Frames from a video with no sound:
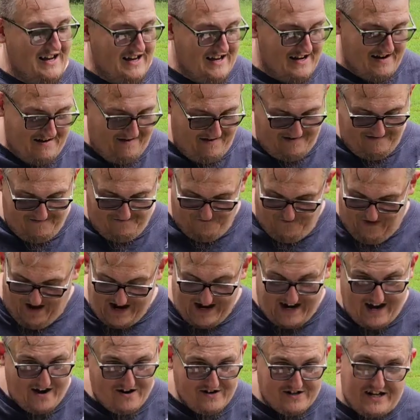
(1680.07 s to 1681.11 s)
and I
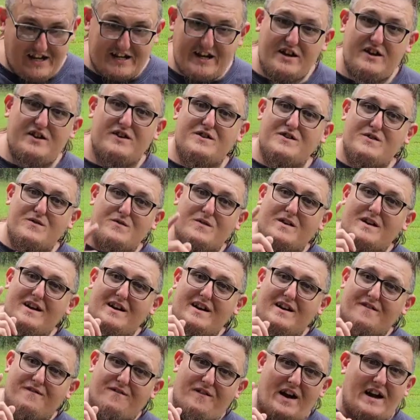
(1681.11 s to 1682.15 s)
guarantee you,
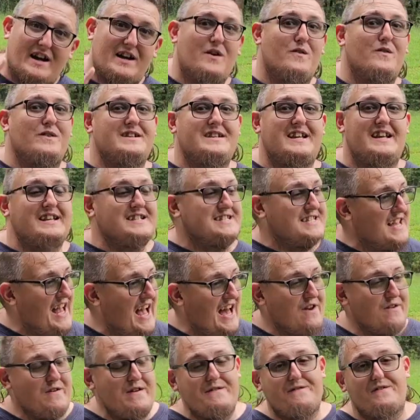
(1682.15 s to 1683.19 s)
if I go in Tennessee,
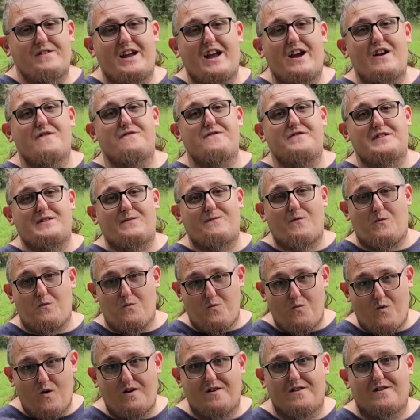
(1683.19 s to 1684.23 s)
I don't even care if it's for
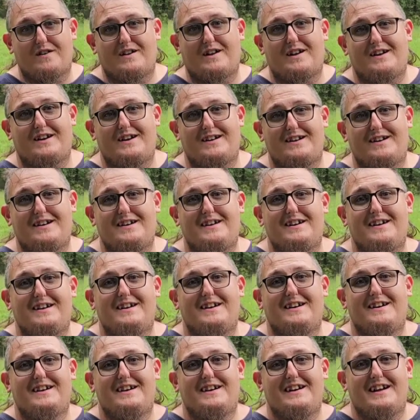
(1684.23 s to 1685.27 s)
work.
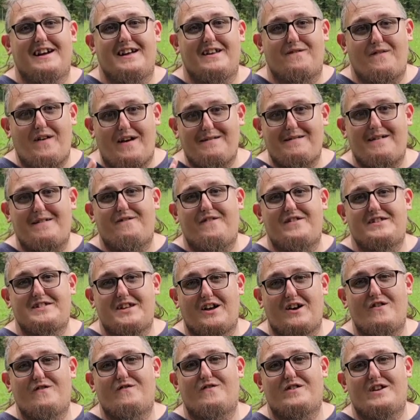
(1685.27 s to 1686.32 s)
If it's
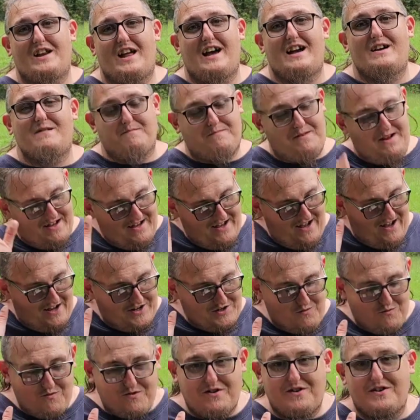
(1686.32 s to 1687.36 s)
overnight, by gosh,
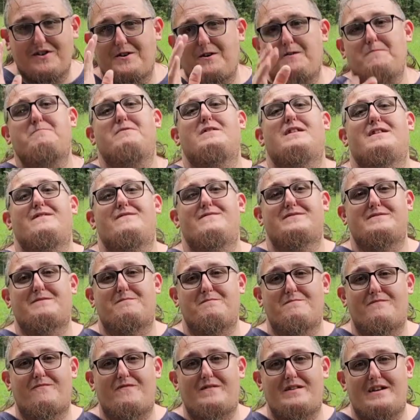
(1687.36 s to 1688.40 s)
we're gonna go play
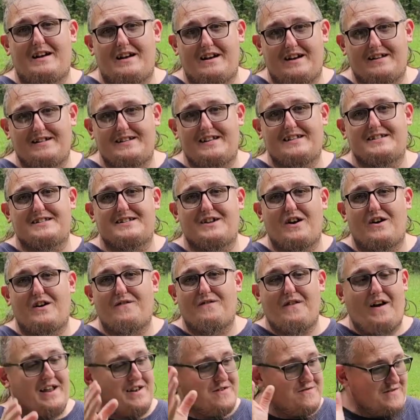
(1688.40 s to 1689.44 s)
some disc golf.
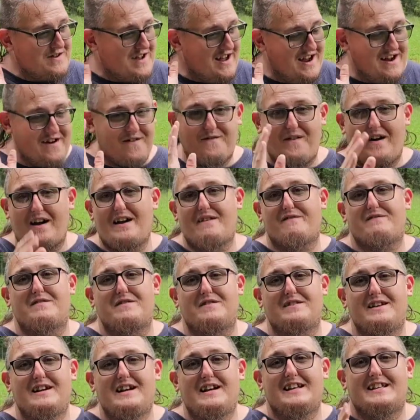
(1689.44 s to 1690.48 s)
I don't care if I have to
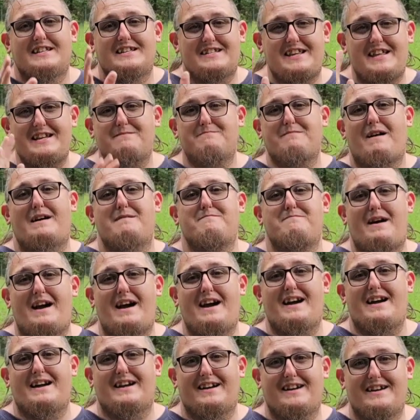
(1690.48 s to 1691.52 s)
sneak my
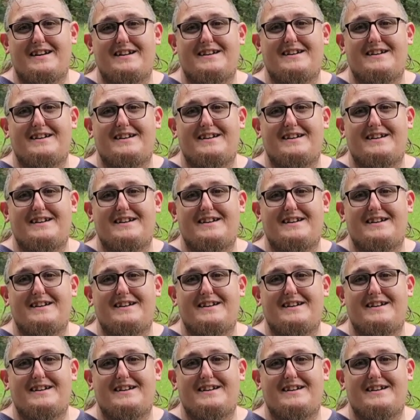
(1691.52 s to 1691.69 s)
bag